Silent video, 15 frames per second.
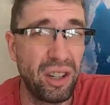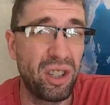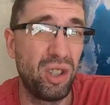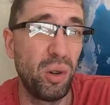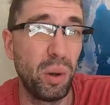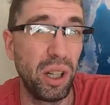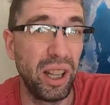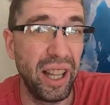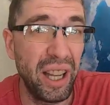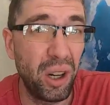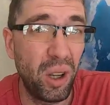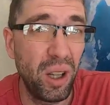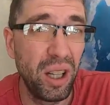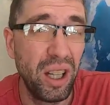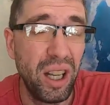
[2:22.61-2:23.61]
just do a
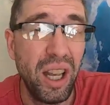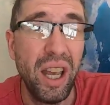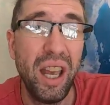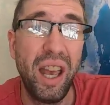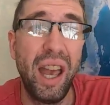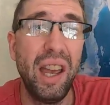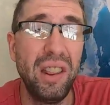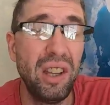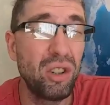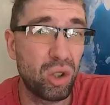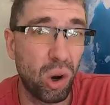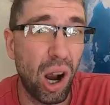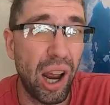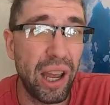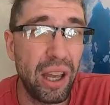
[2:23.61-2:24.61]
little and then
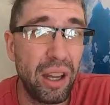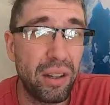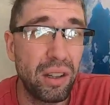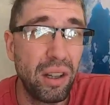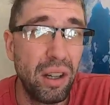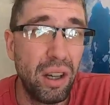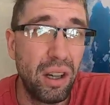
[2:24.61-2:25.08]
try it.